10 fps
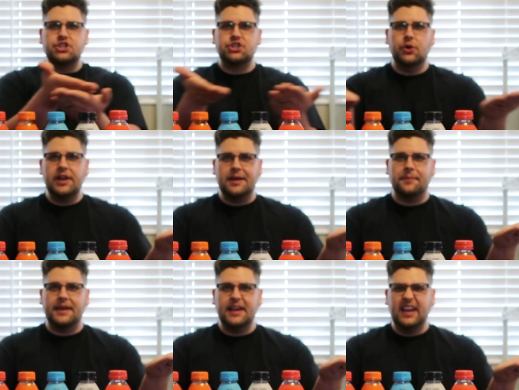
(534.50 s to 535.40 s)
joining
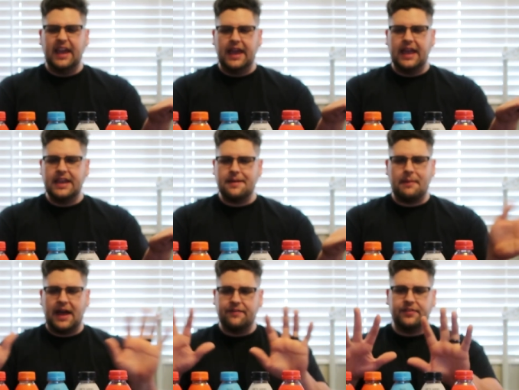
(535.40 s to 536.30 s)
me and
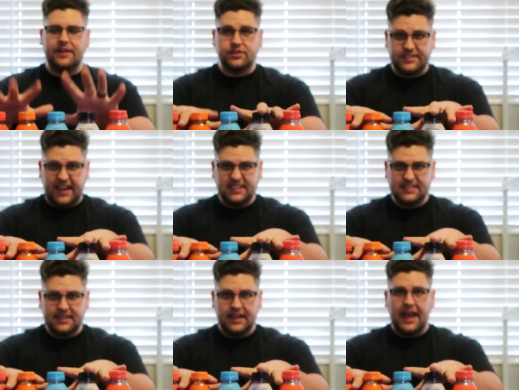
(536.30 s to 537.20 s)
my flavor
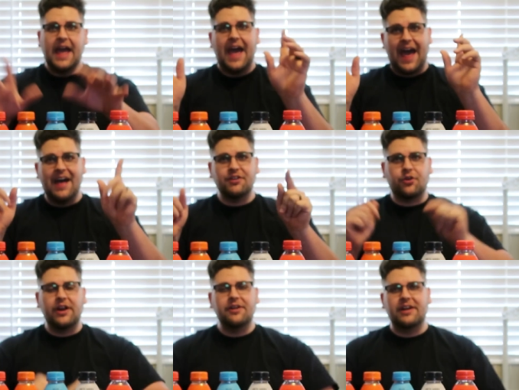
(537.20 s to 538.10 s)
test. Have a
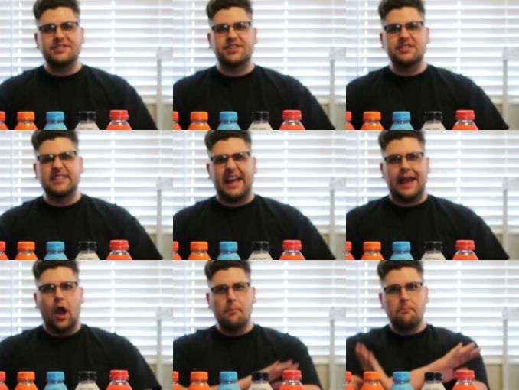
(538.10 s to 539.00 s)
great rest of your day.